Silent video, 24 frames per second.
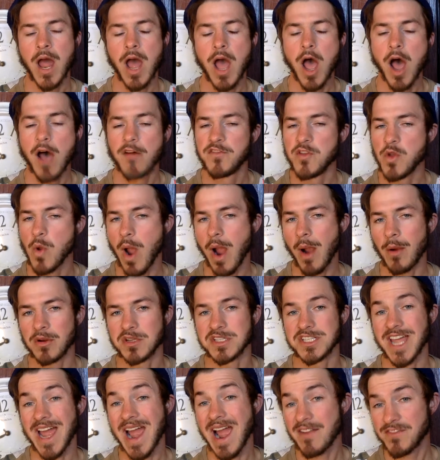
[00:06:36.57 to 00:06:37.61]
A few hours
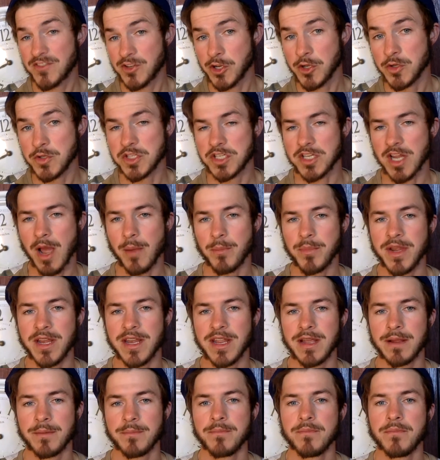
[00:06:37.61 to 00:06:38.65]
after you stop
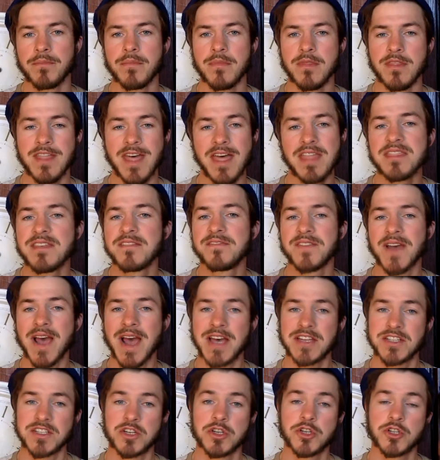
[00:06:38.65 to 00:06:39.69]
eating, then the
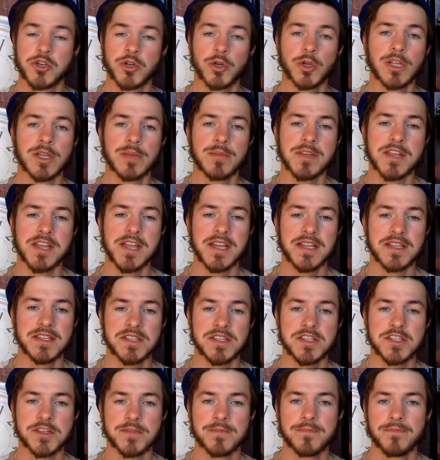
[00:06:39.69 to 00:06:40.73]
fast truly
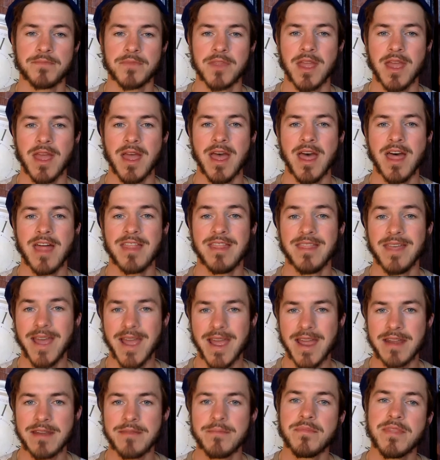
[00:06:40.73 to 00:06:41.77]
begins.
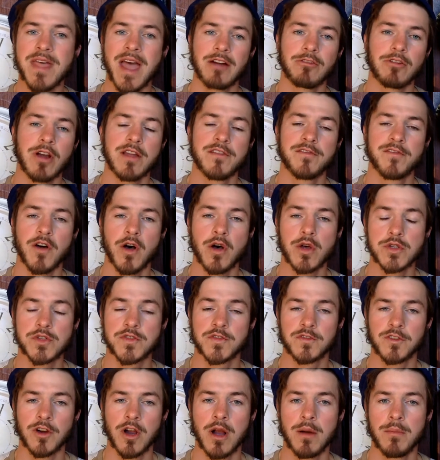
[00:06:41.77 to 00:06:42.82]
Then that rate falls
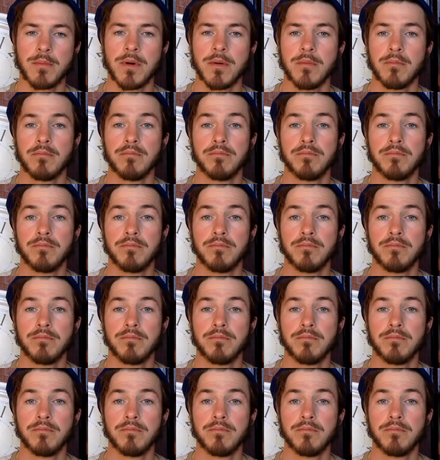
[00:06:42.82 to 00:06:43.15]
to